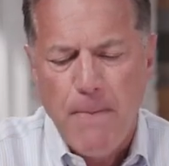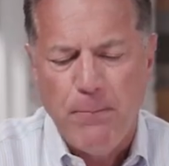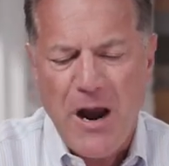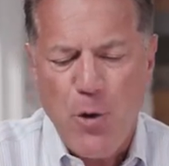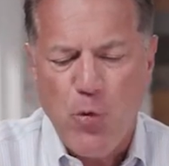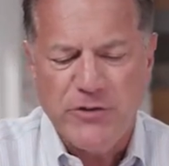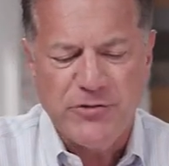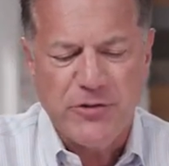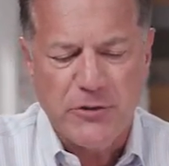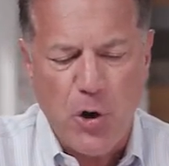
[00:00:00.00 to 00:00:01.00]
by
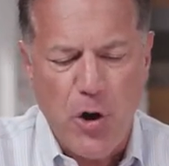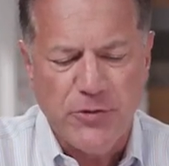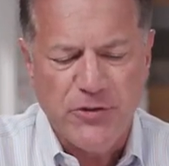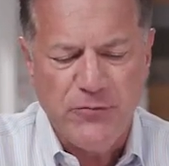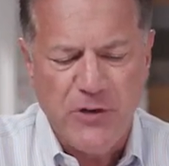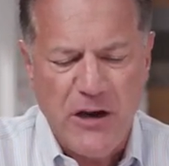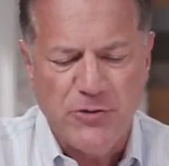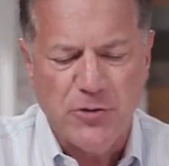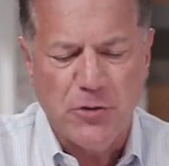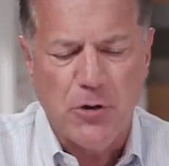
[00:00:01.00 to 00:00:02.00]
which the laws of
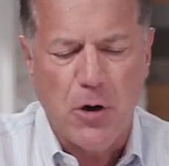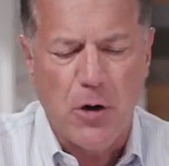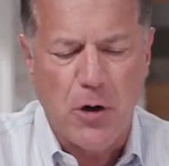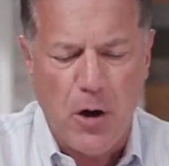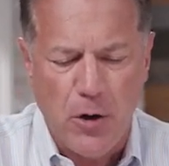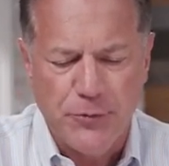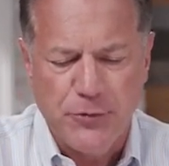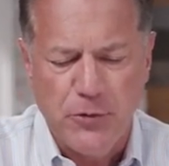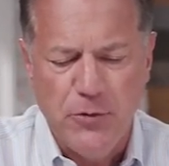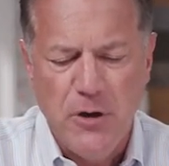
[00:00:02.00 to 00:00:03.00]
nature are
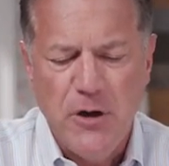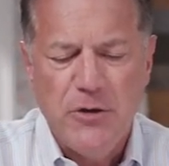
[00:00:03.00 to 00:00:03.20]
altered,